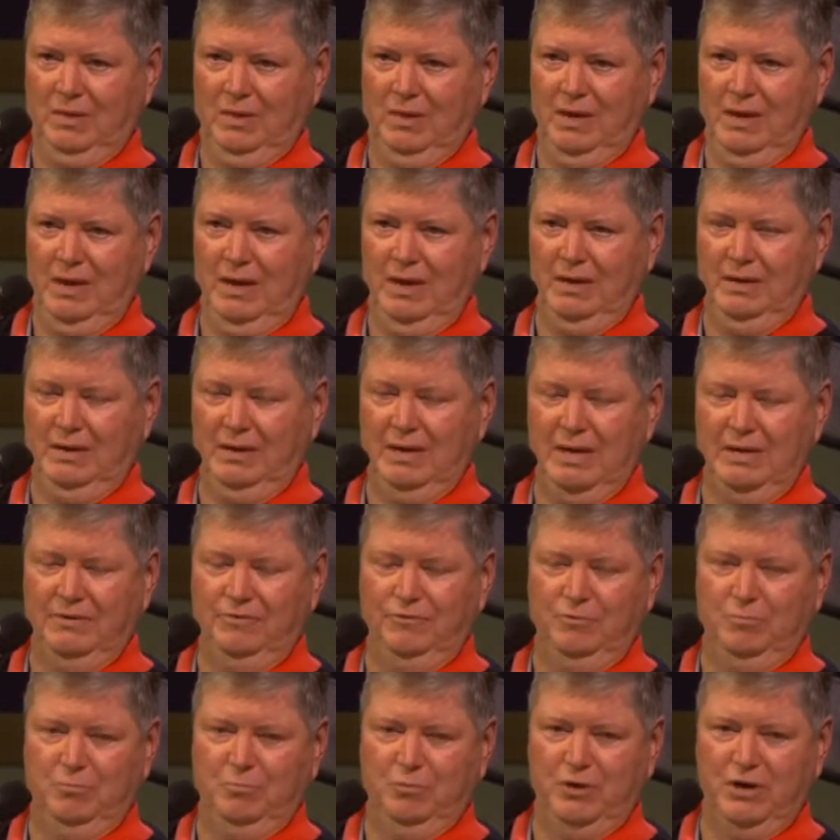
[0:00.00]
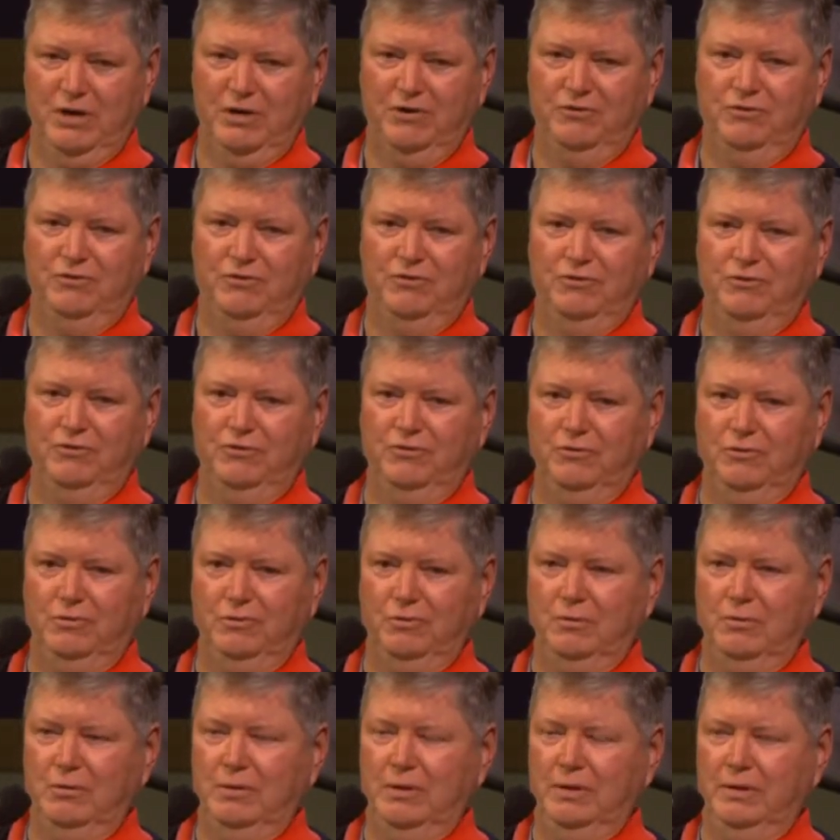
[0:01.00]
and got some braces
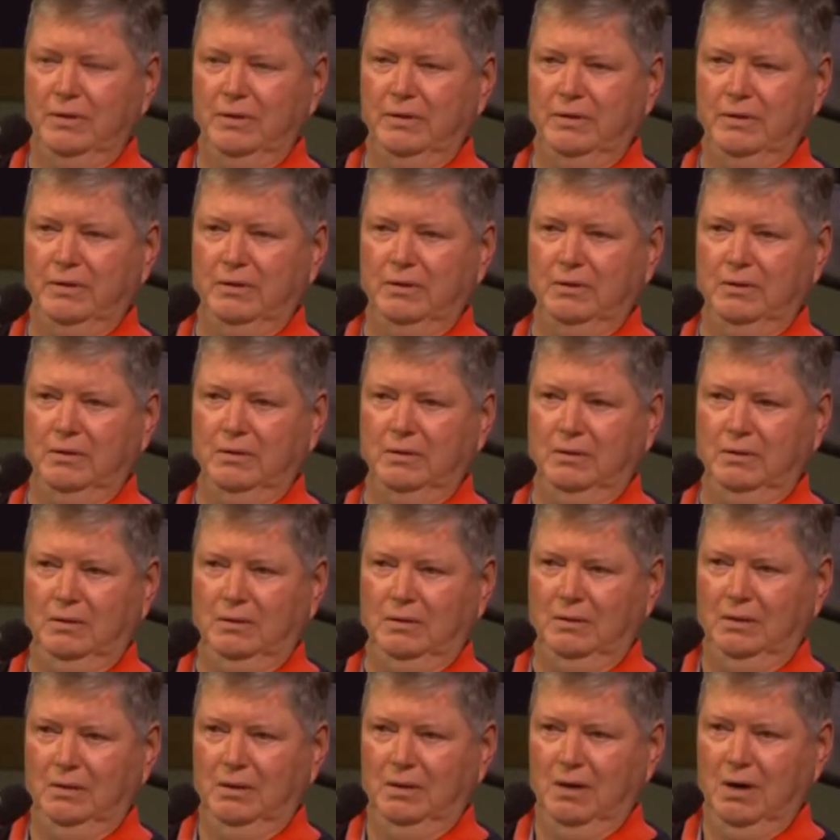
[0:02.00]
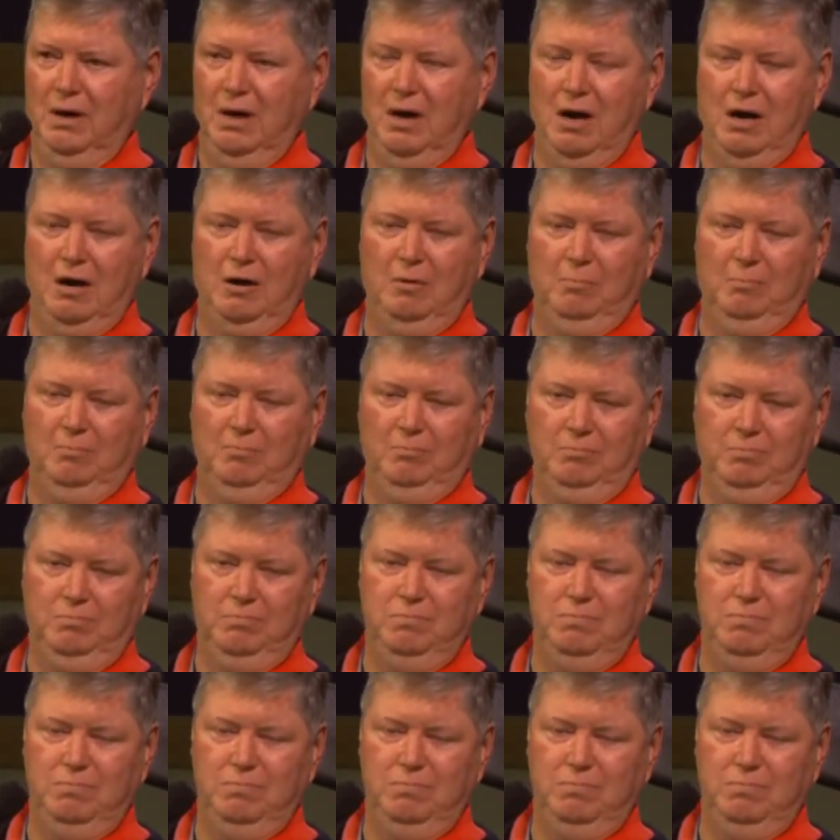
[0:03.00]
and arm